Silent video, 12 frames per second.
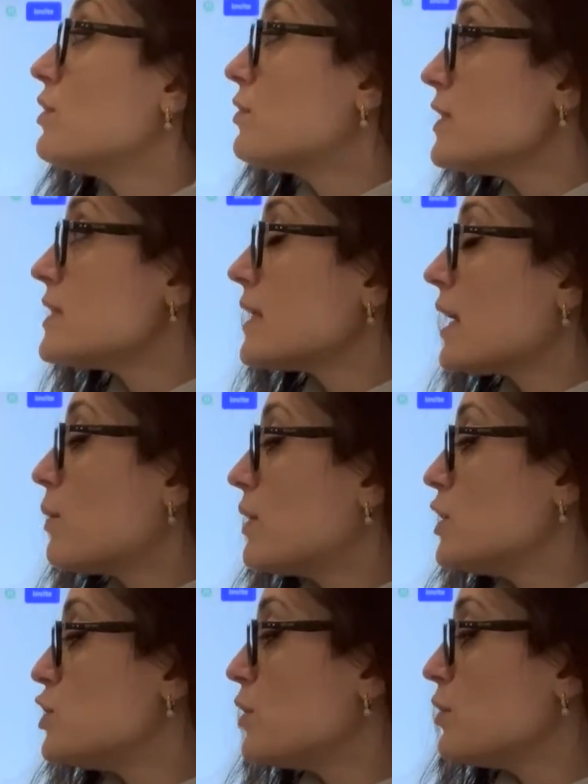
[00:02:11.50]
the first thing I
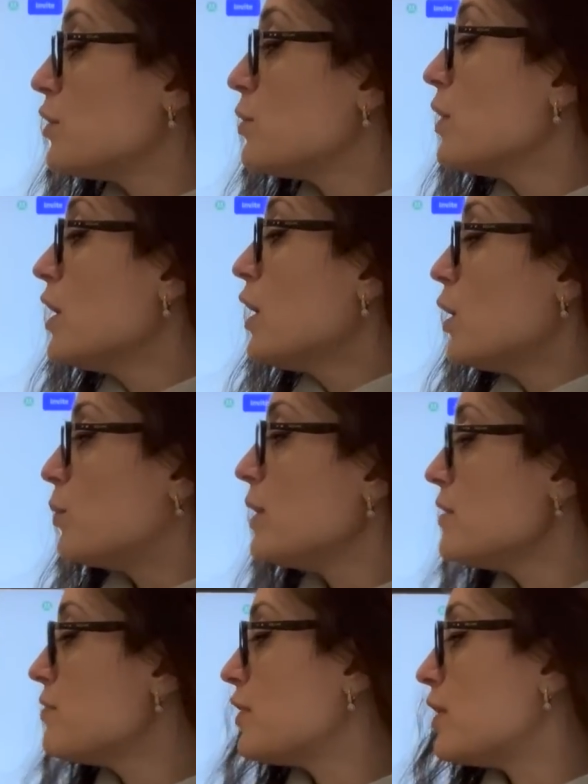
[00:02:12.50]
wanna show you,
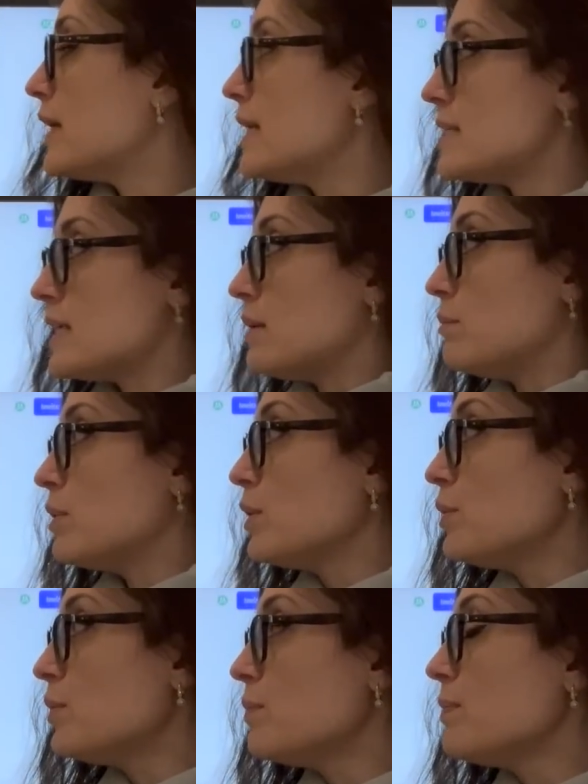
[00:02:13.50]
reefer is in
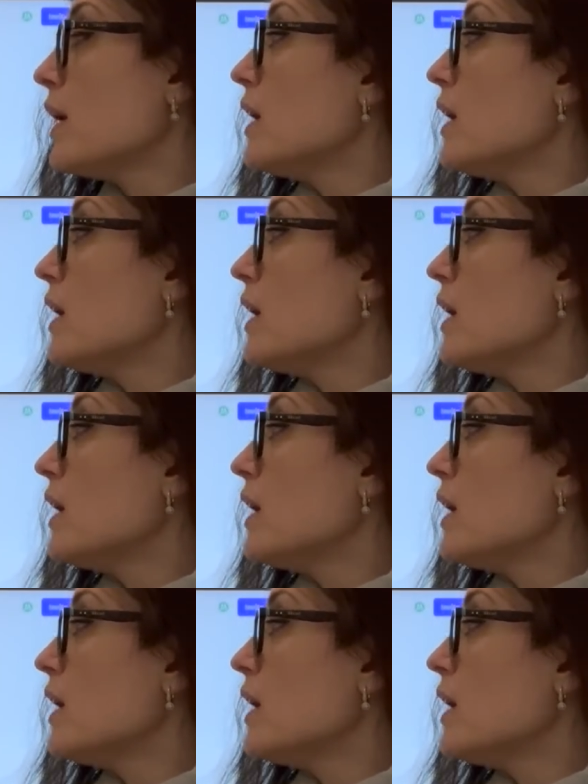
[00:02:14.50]
blue,